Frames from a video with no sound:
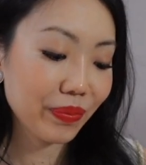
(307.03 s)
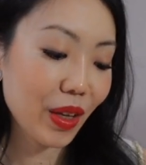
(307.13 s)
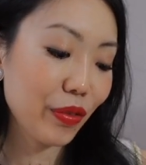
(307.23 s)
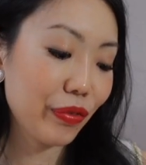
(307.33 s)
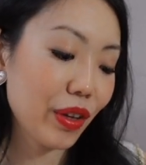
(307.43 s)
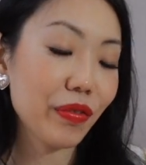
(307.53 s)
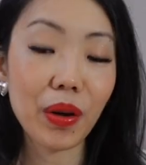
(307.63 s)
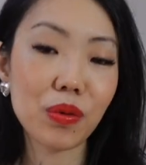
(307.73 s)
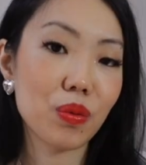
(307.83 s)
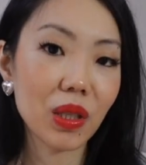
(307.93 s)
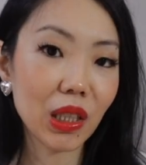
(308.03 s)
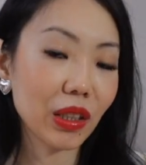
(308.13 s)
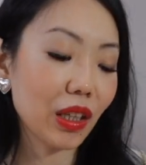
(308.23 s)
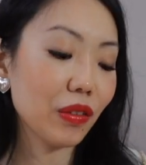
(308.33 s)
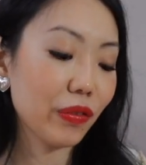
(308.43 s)
if if I was really
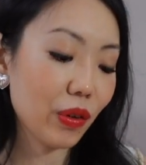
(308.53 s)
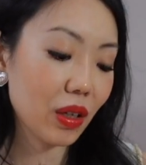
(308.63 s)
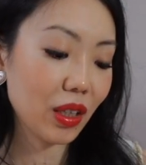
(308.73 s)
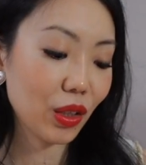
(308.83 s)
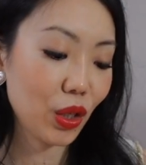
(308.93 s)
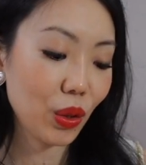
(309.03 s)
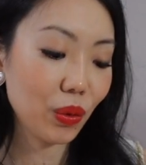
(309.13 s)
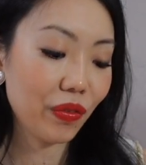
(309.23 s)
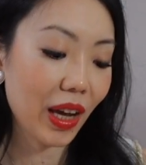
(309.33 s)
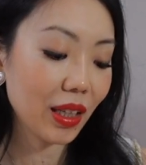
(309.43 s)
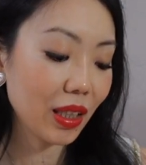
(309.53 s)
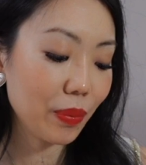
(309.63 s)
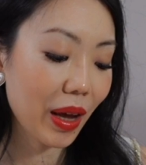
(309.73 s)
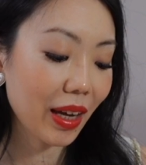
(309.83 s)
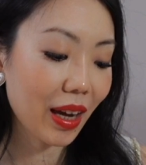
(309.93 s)
looking for a cute vanity bag,